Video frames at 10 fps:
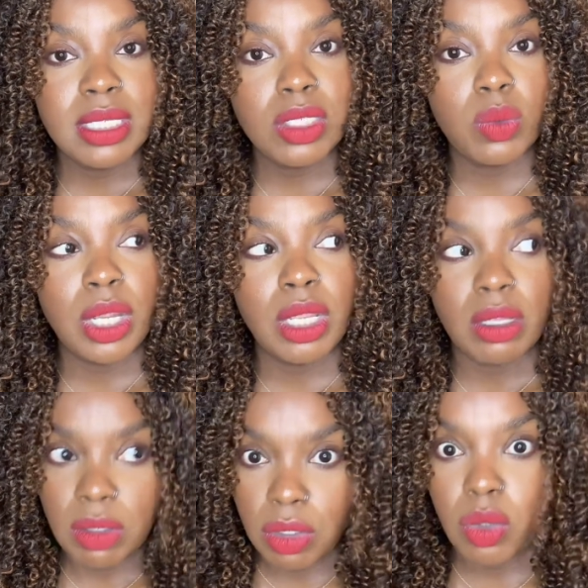this is what
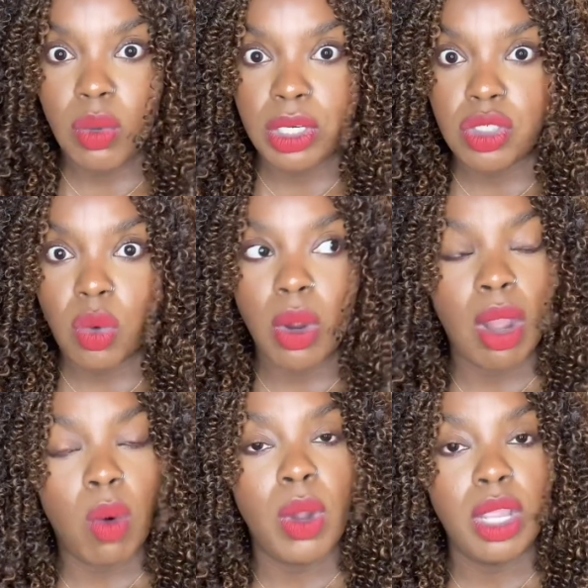you
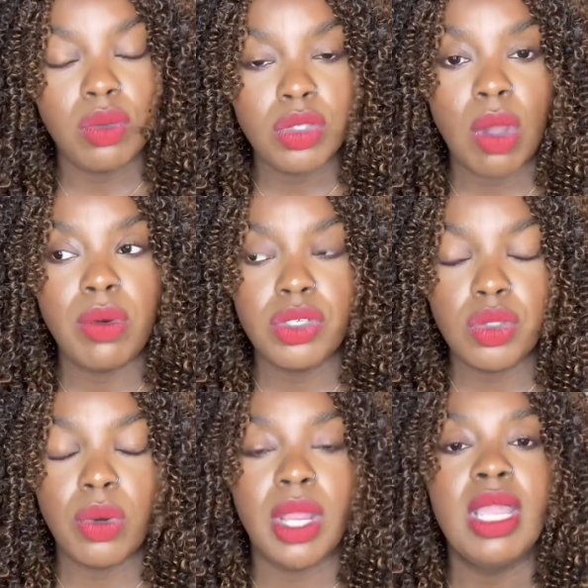enjoy or what you don't
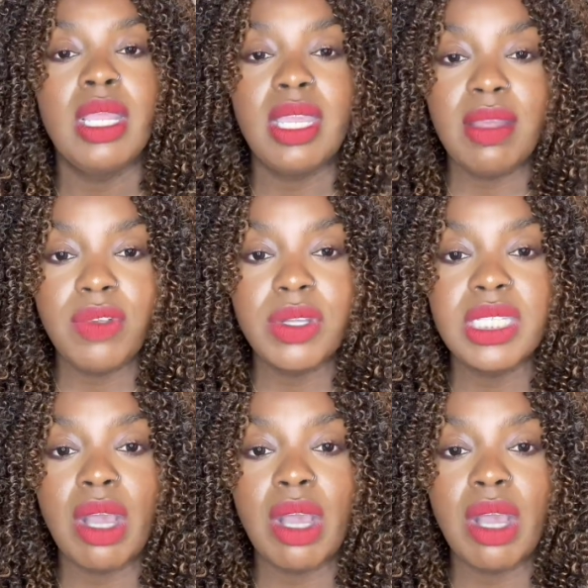enjoy. Give